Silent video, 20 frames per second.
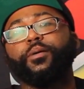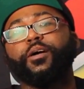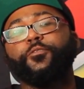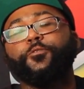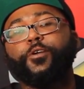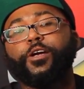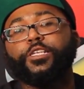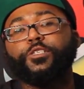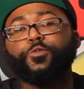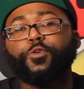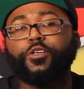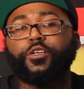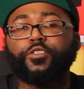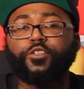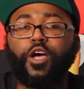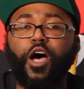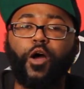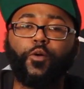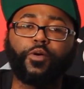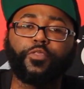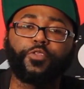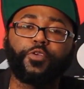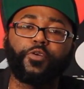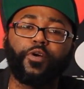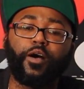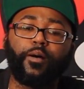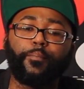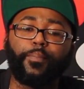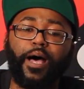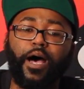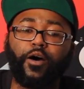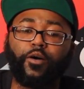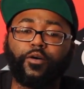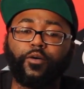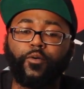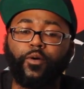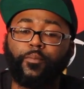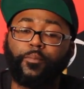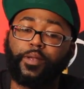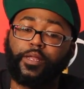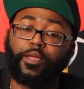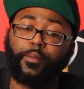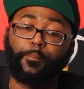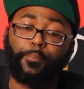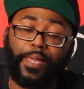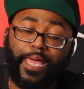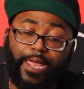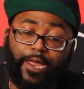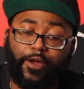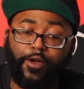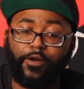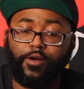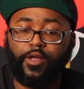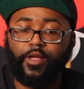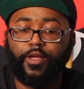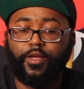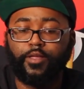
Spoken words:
my friends, we're going to talk with you about, or I'm going to compare